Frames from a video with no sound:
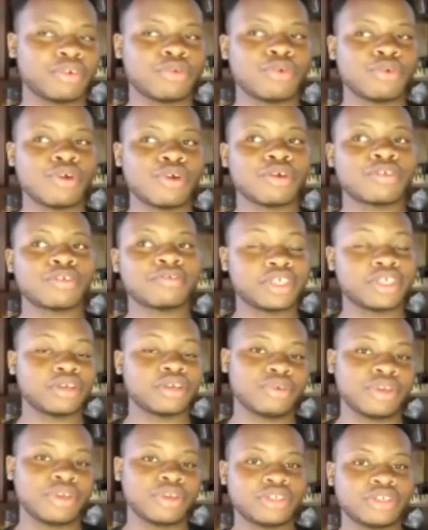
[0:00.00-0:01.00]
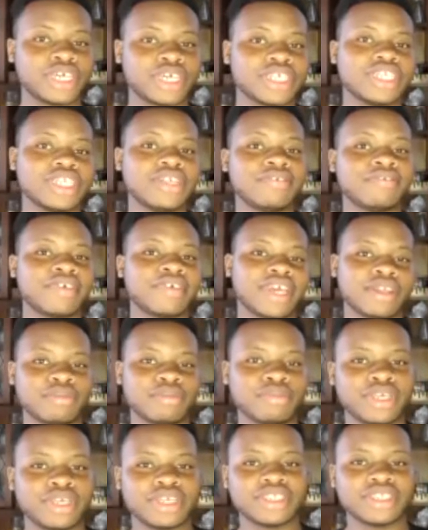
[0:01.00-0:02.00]
go out of their way to actually find
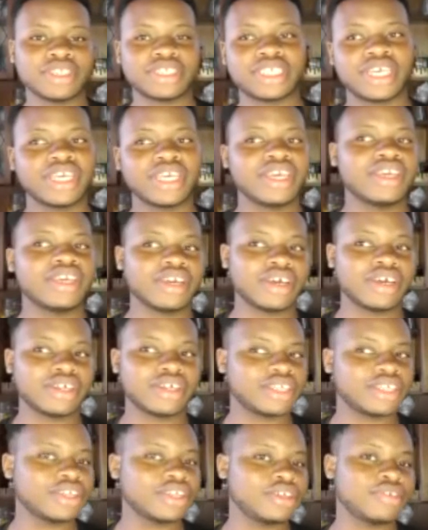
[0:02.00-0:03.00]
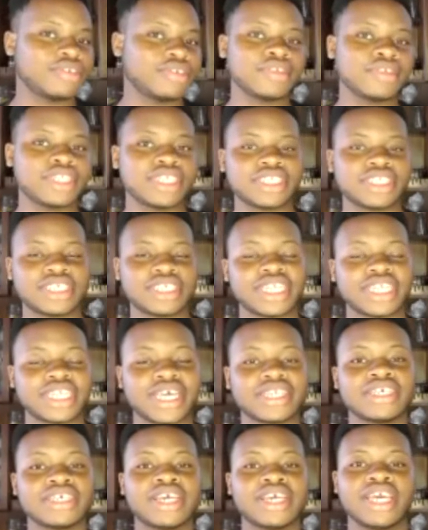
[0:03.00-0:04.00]
me and say, hey, thank you for this and that,